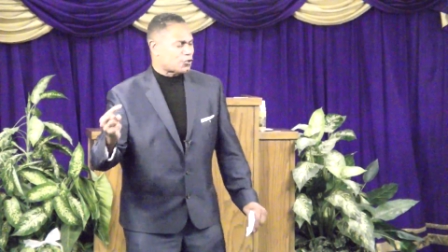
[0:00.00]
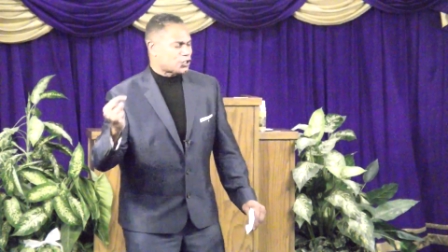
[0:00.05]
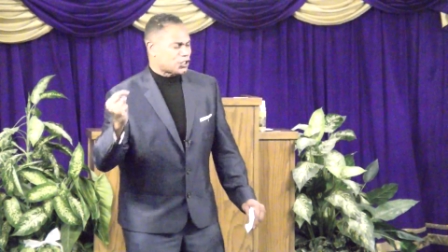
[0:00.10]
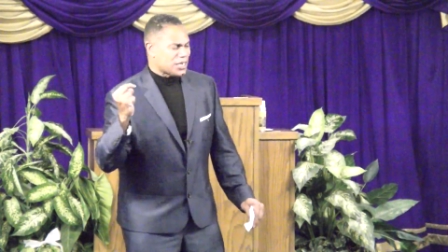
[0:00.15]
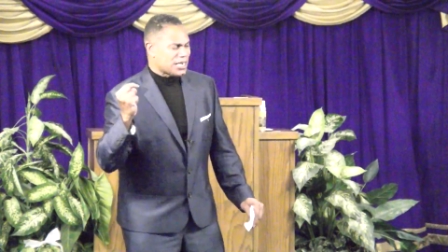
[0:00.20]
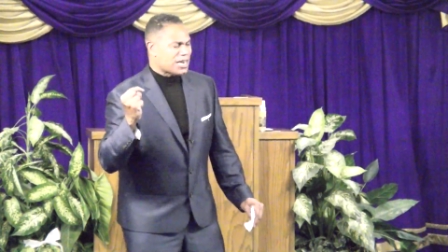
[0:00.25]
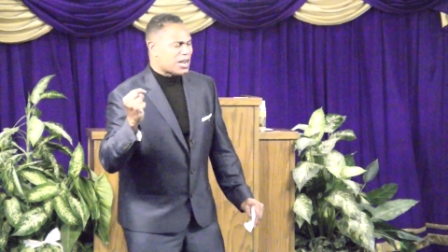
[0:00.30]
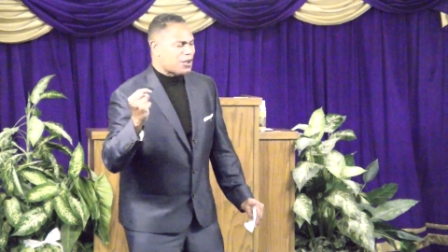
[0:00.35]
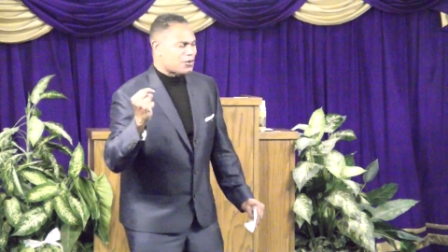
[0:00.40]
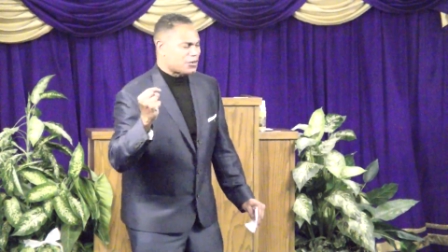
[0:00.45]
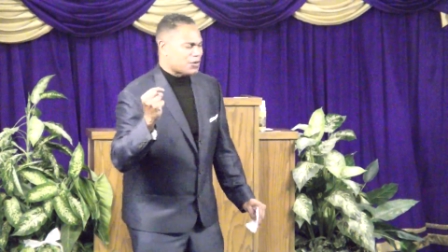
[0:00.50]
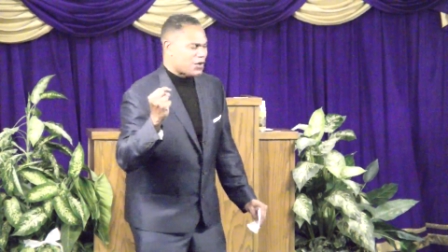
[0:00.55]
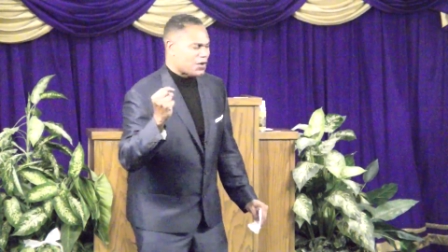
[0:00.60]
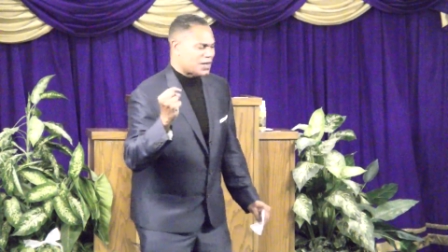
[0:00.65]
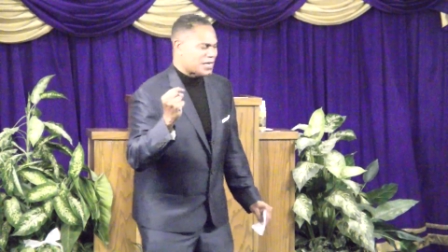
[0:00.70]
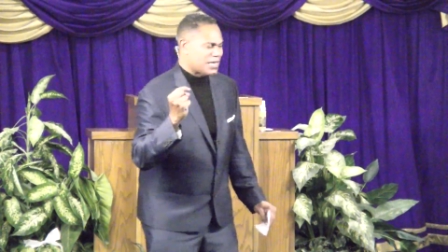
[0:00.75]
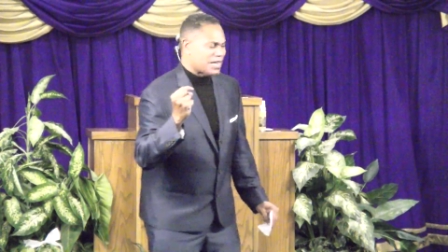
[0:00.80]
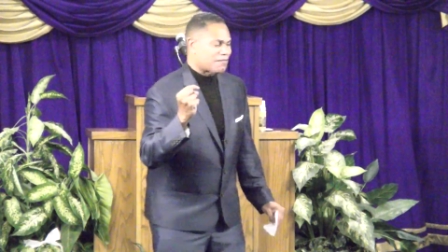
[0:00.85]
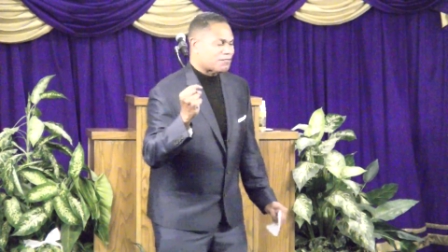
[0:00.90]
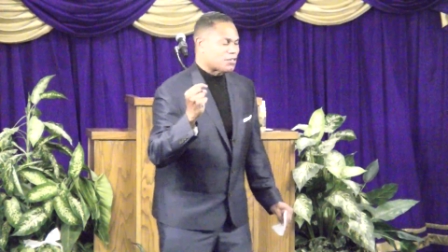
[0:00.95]
She don't know
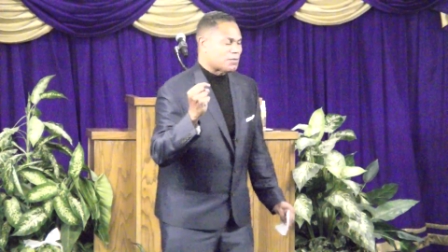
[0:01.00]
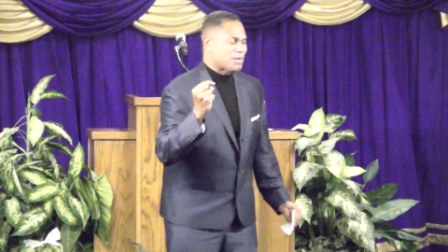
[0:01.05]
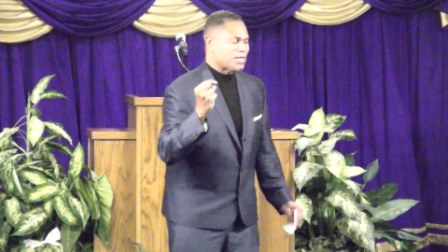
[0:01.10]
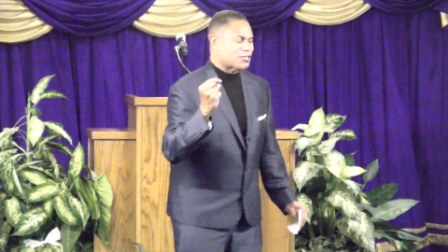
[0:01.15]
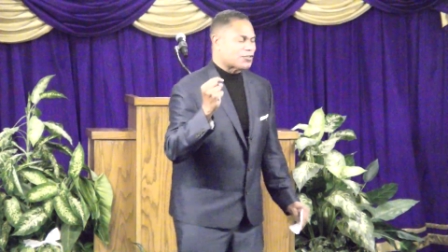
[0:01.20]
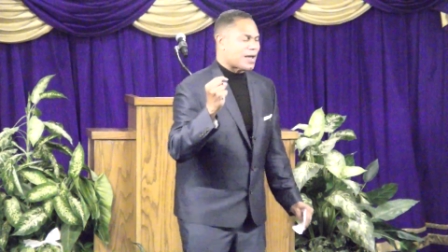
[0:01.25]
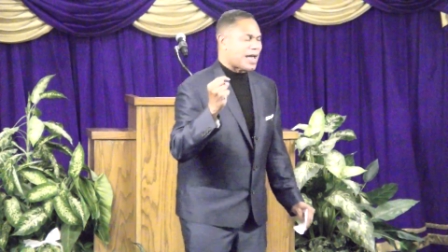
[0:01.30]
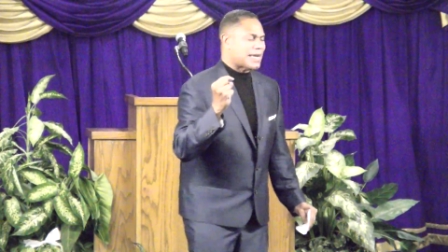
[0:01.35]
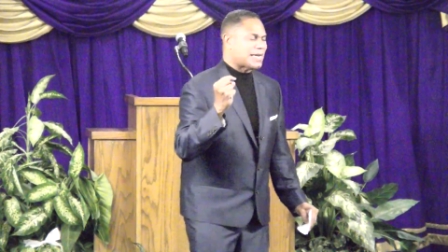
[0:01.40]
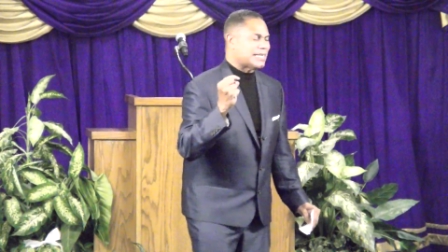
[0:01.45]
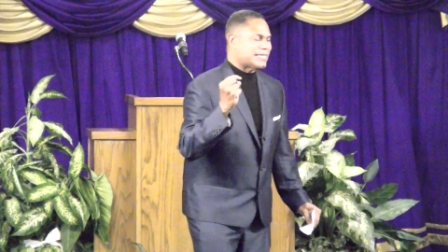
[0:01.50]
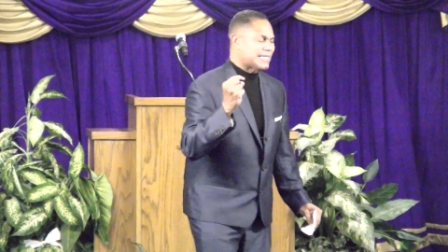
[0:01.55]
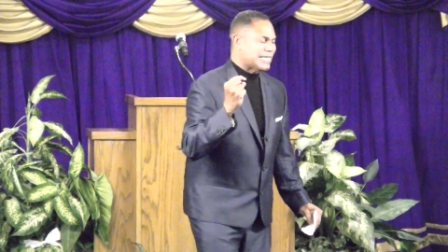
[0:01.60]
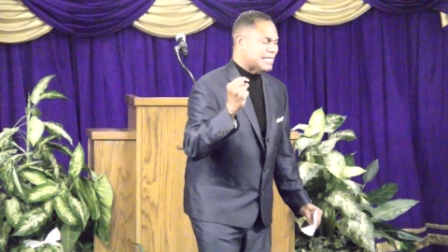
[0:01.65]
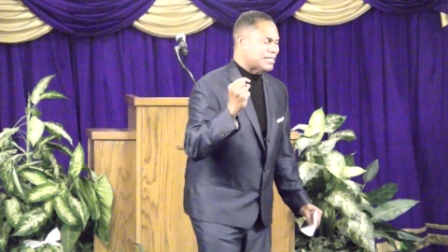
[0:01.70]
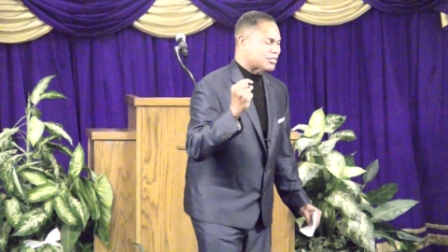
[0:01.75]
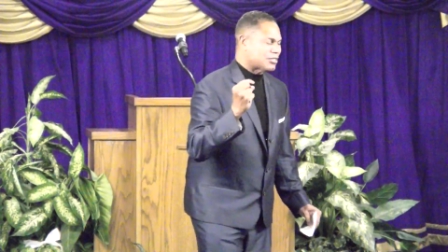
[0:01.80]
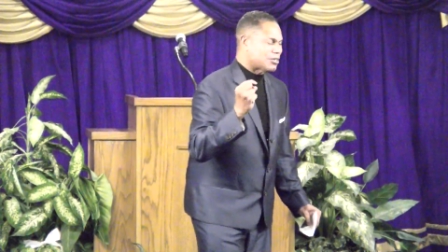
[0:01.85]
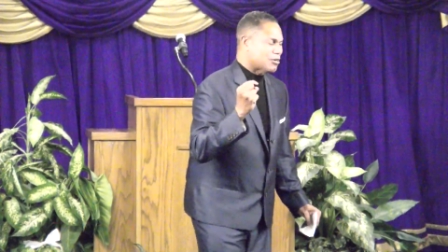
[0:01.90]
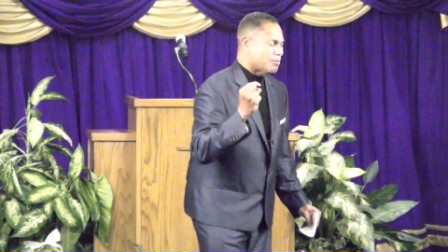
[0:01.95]
enough to be trying to
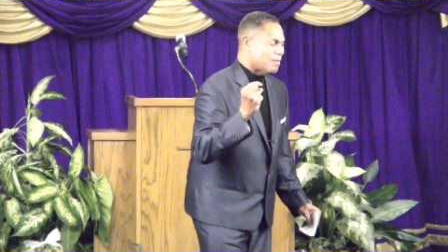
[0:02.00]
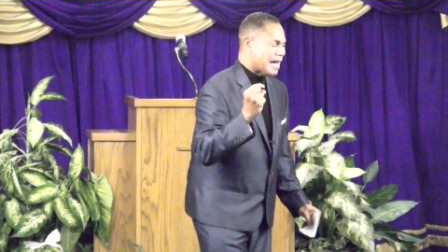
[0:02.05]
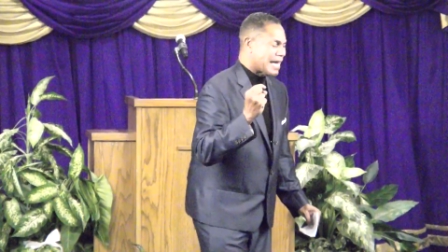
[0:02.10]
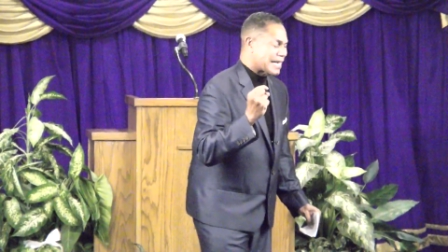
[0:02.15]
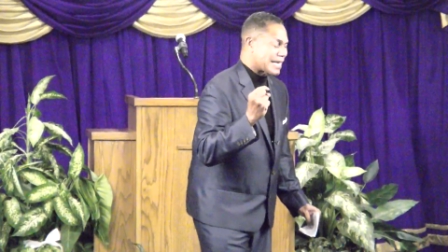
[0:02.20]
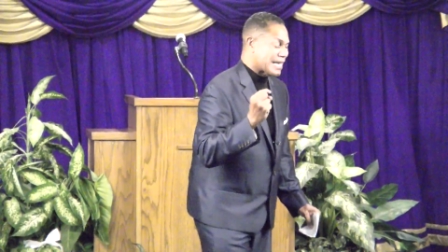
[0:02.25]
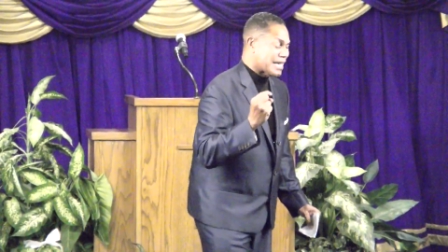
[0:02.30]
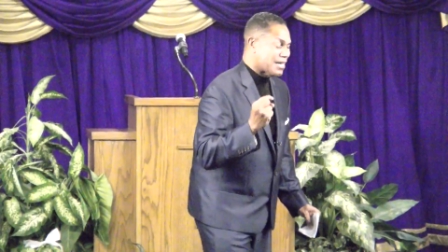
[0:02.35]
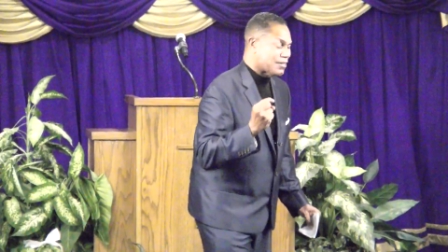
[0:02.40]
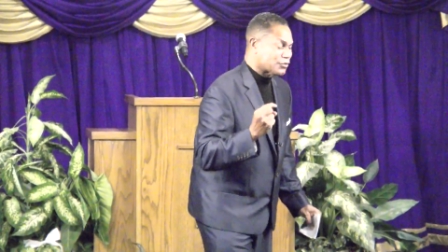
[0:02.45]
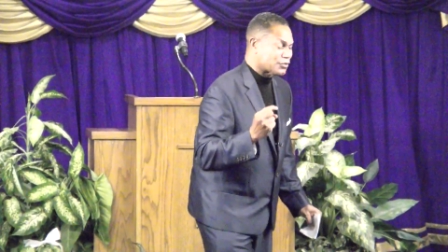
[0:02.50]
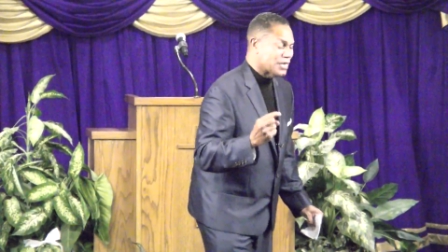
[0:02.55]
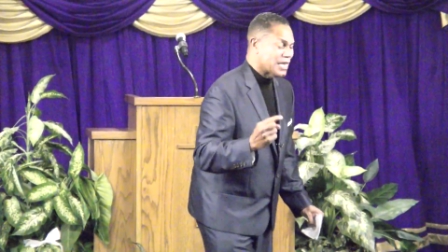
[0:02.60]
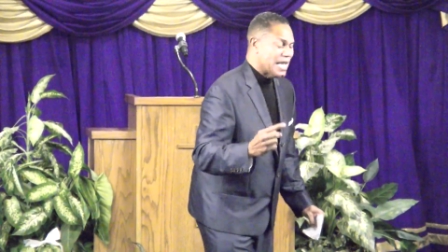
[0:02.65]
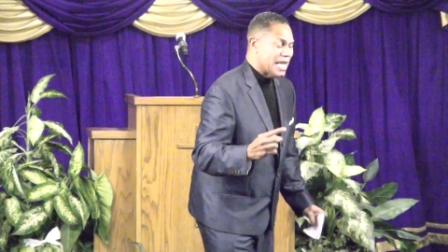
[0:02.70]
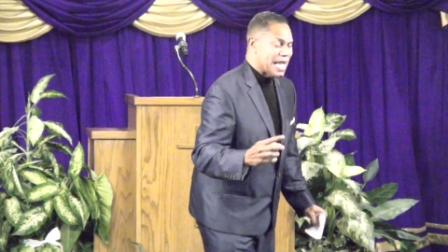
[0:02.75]
teach nobody else.